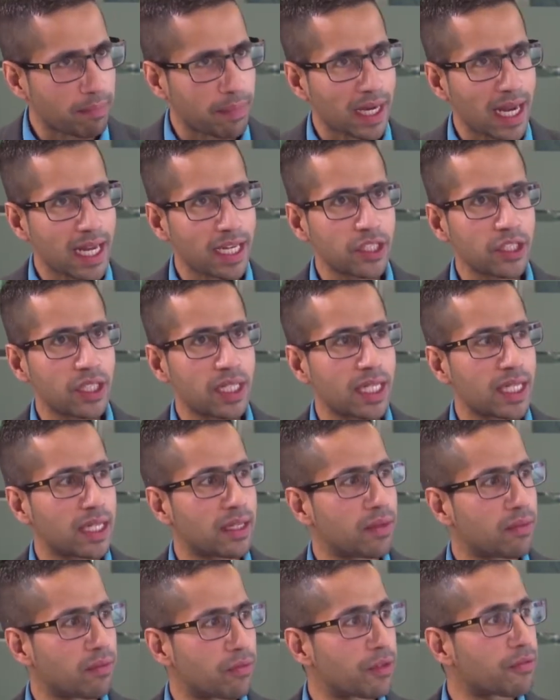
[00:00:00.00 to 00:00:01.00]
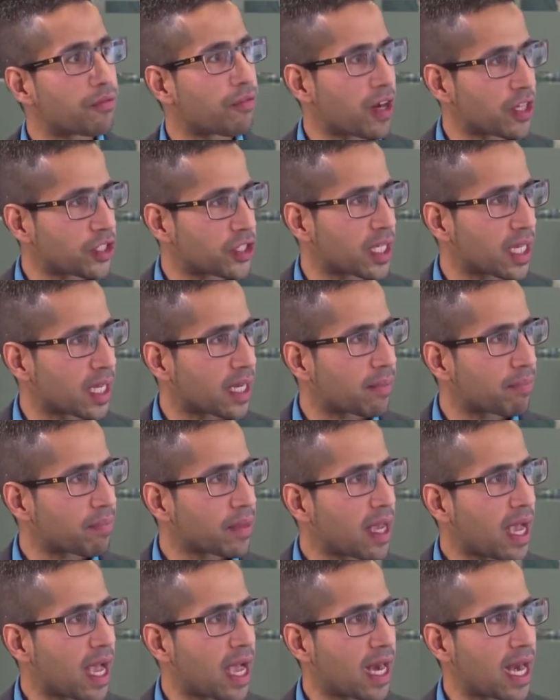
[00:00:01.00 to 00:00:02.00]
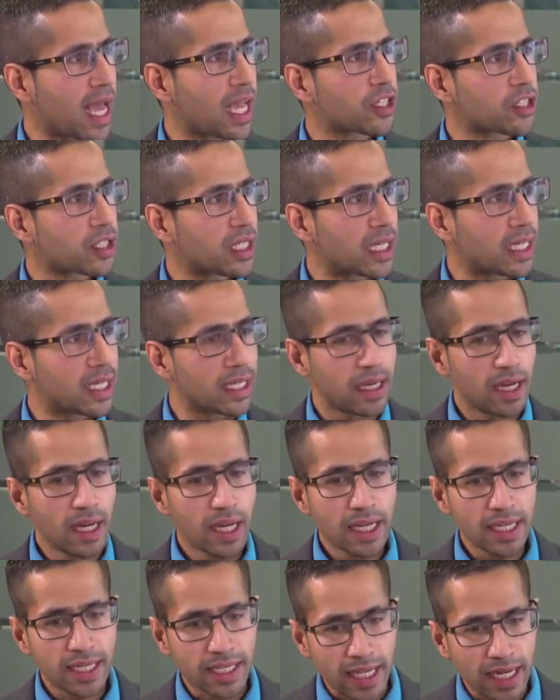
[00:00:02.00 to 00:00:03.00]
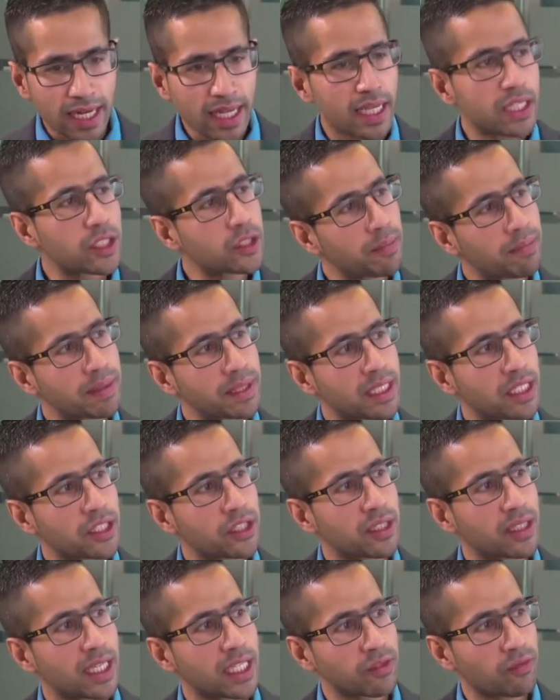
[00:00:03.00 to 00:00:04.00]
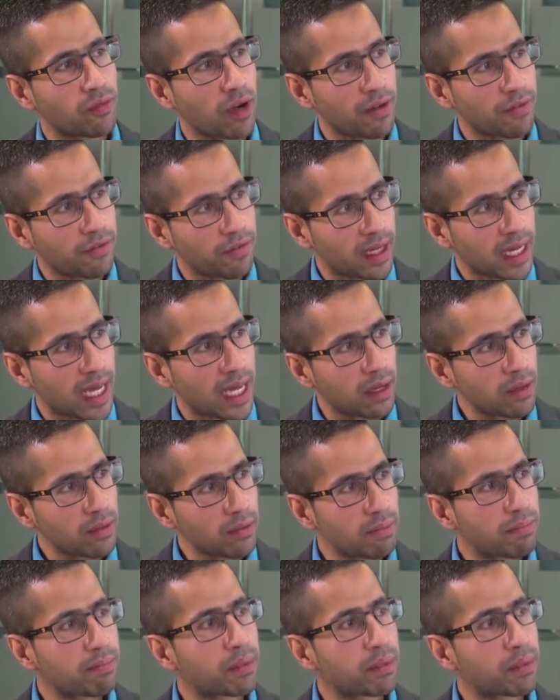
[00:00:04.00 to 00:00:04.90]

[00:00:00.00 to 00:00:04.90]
but actually refreshing it and actually getting it into a position that's right for now,